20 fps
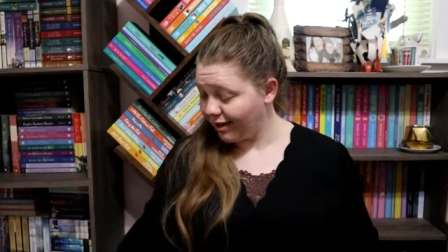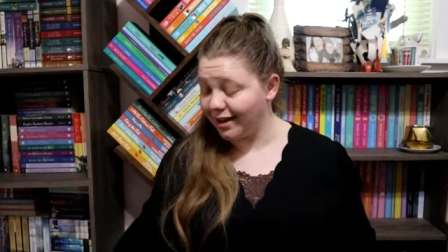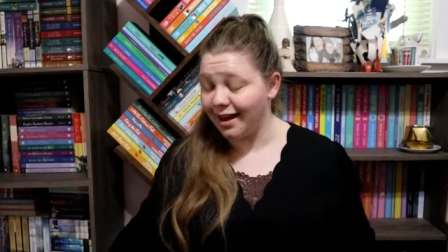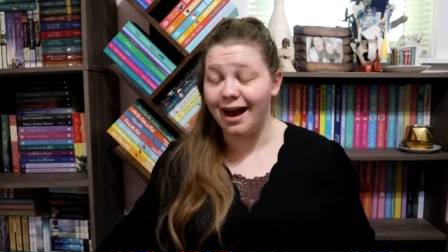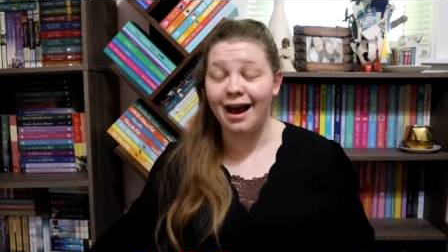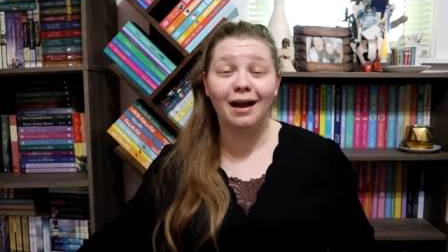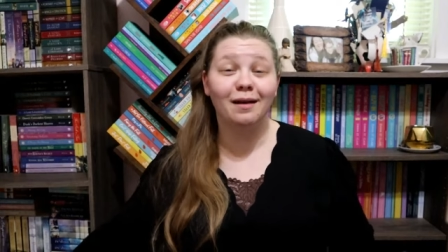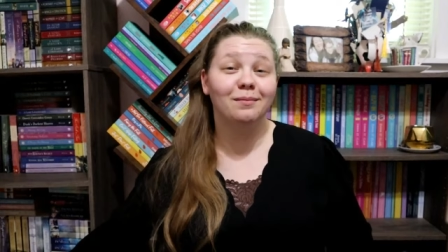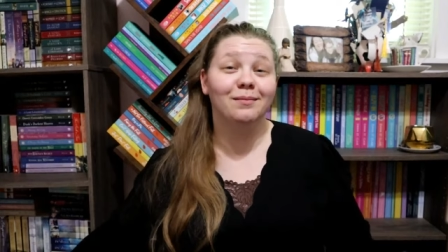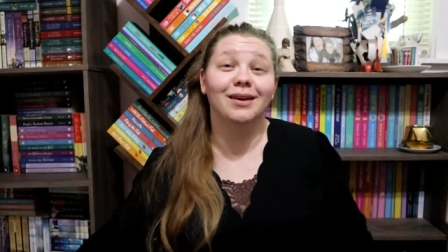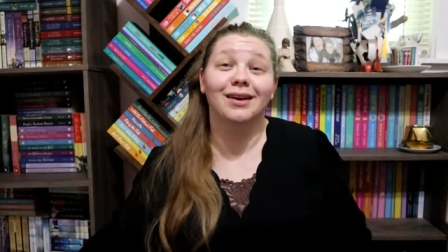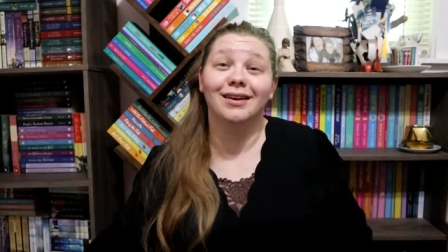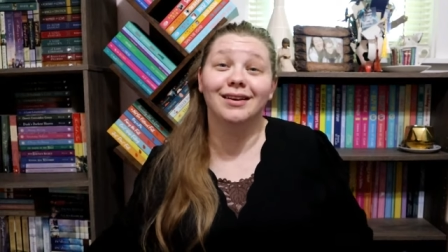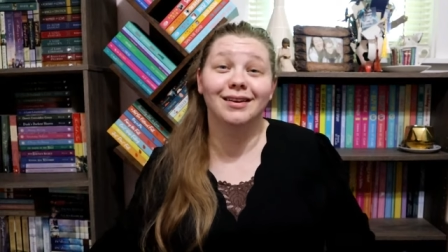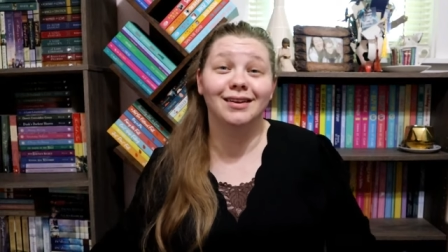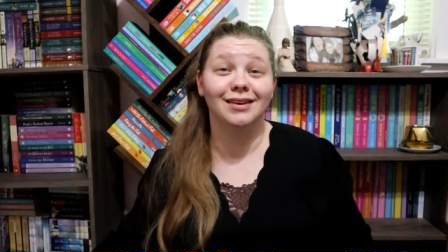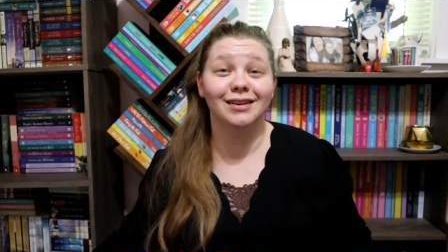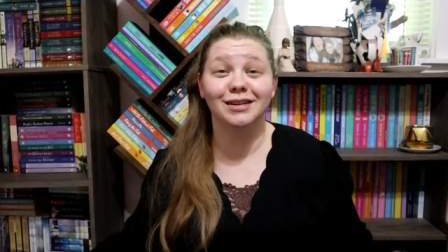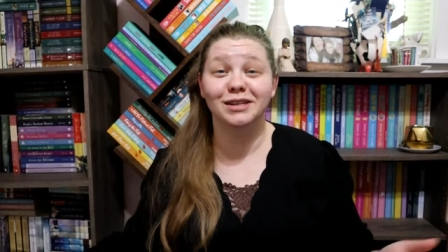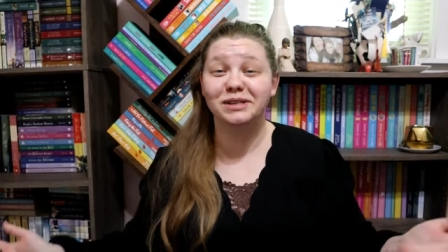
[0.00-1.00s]
yeah, I'm
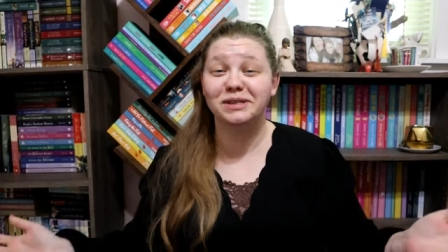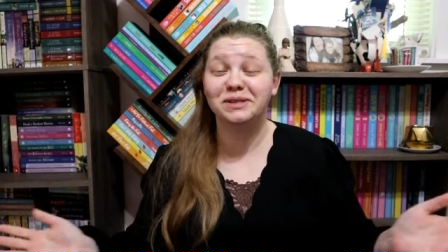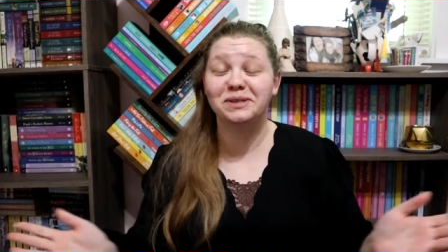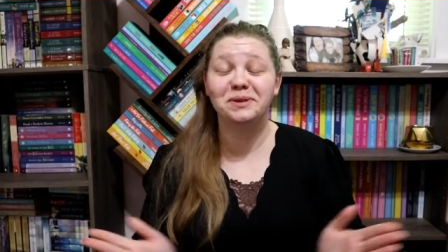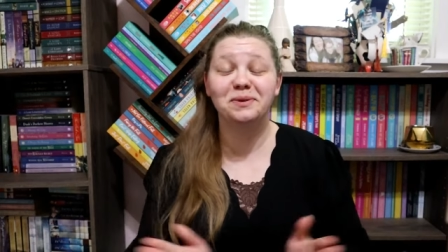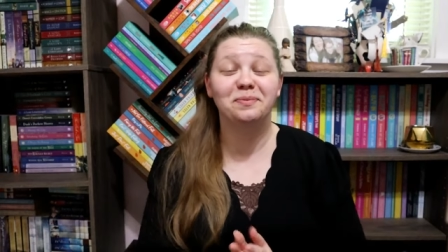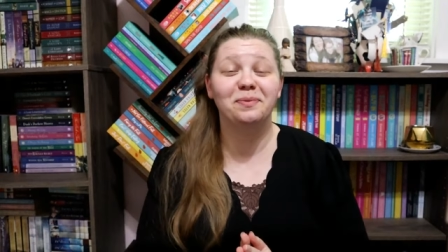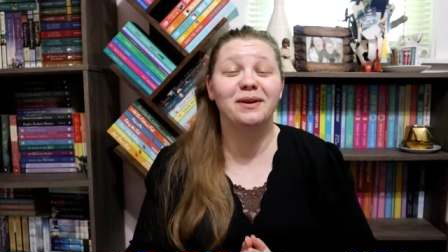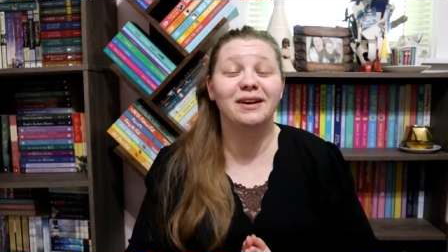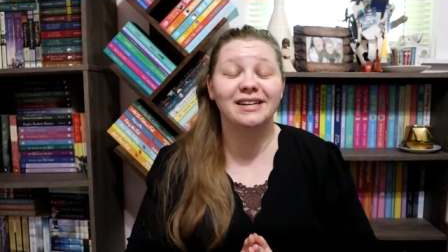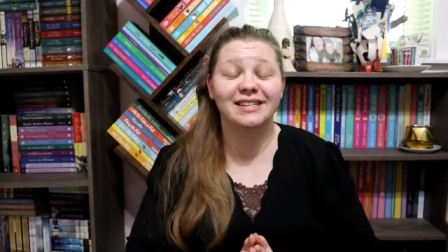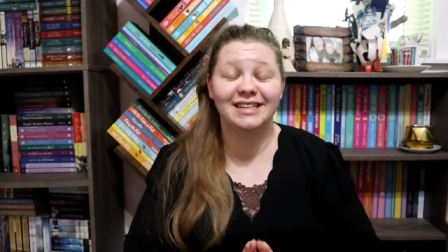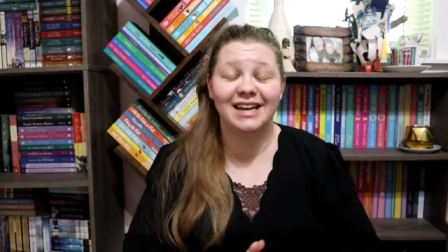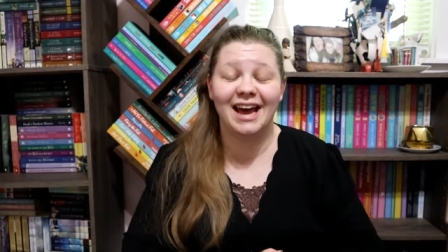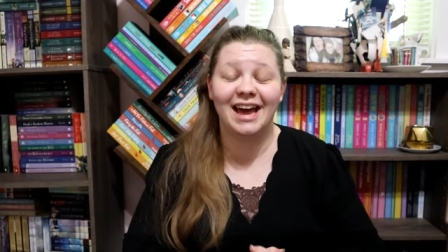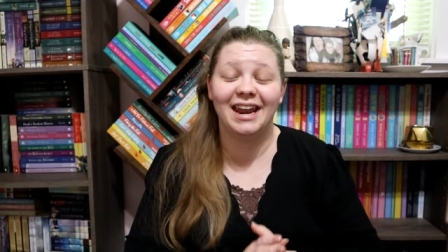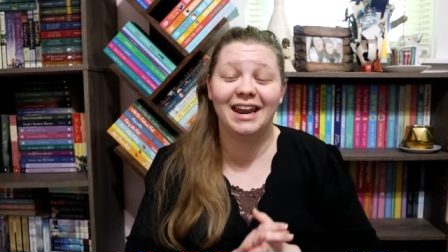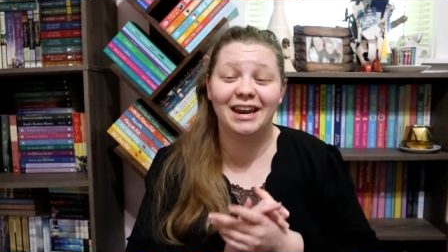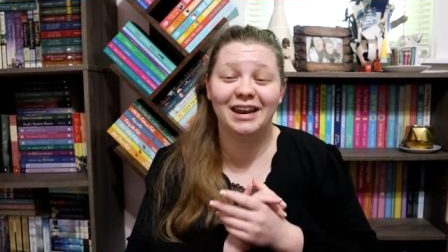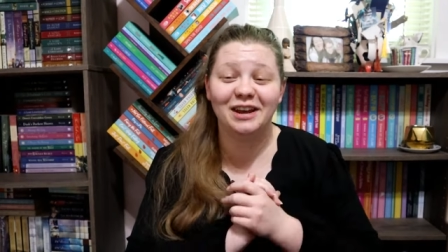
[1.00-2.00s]
super
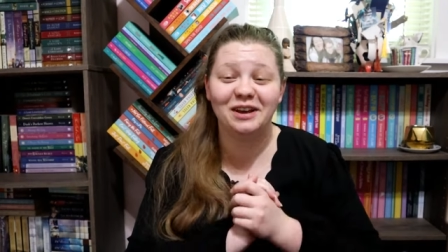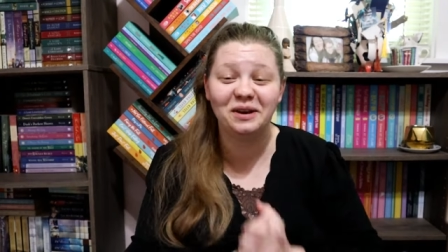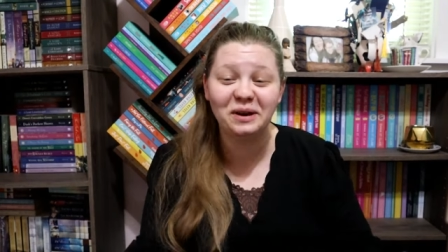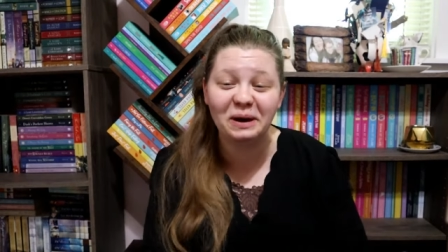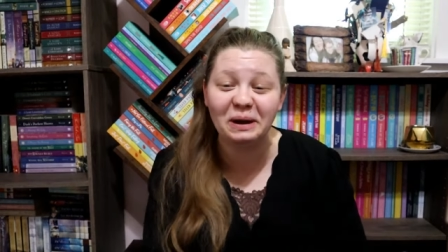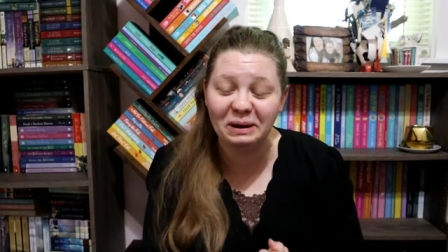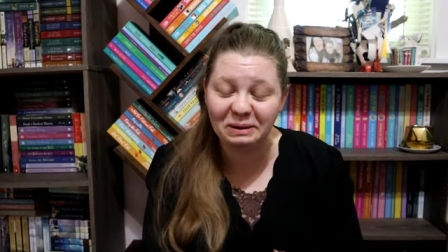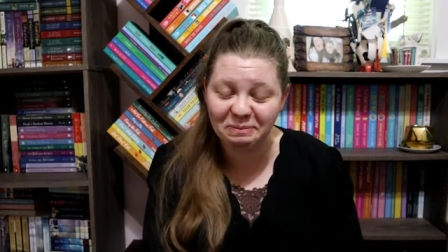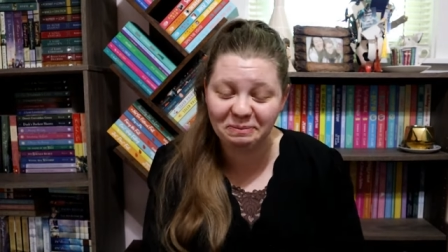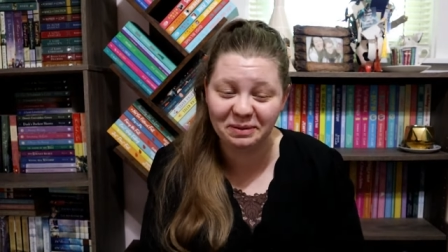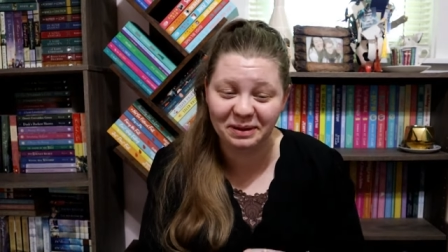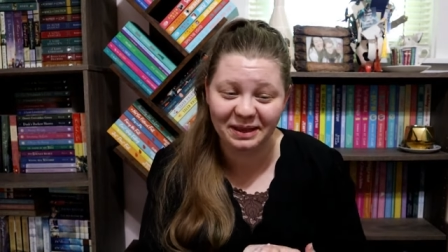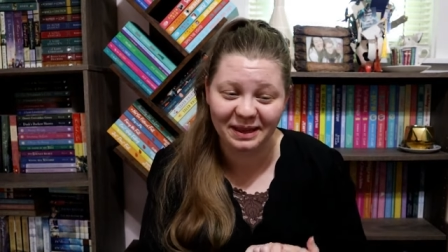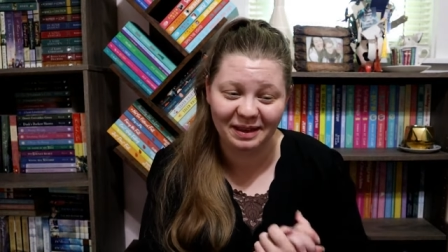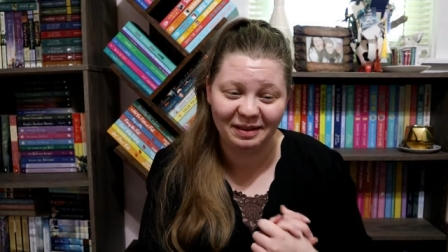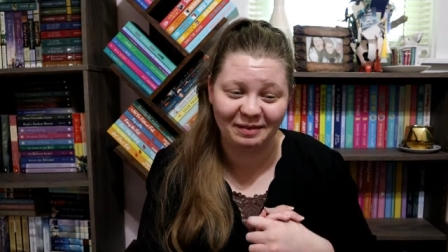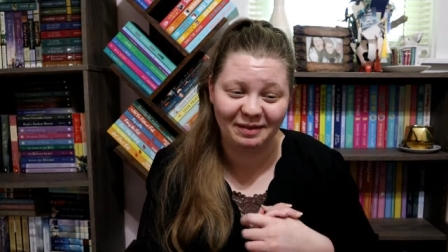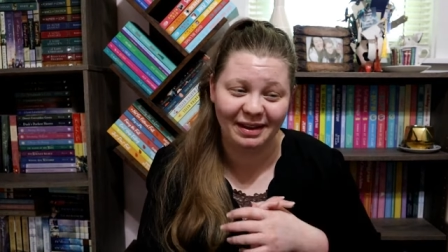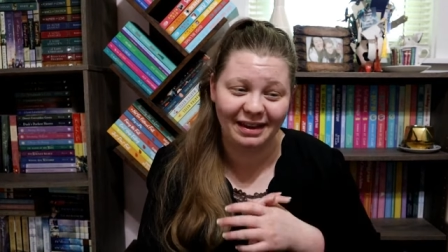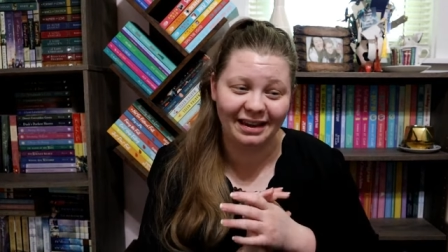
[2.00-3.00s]
excited. Couldn't
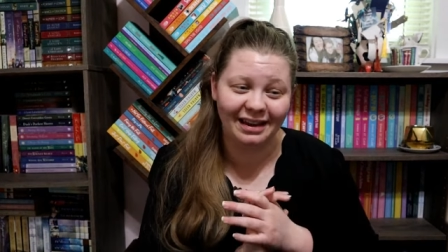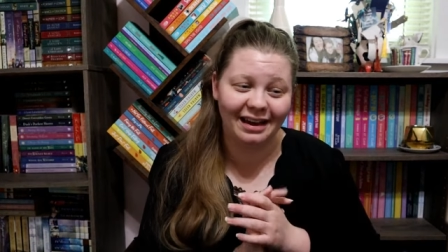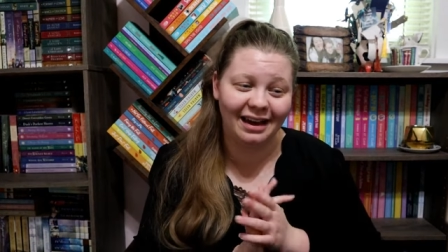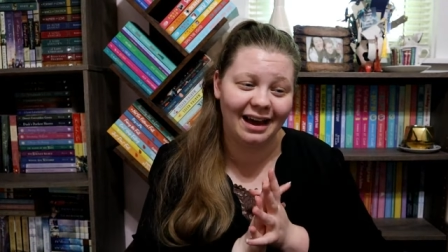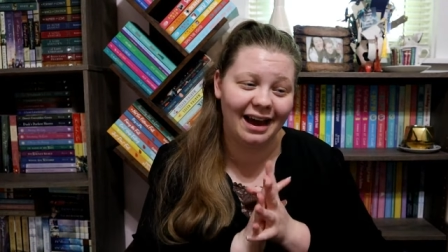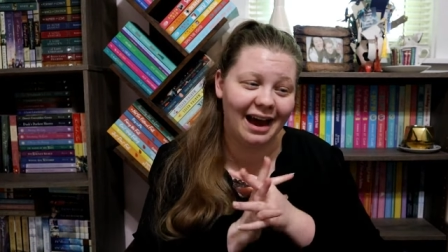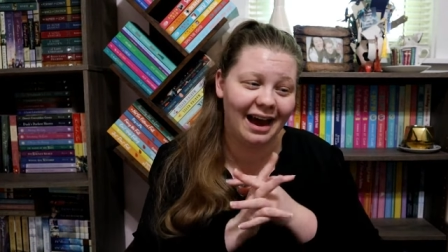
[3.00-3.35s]
believe it.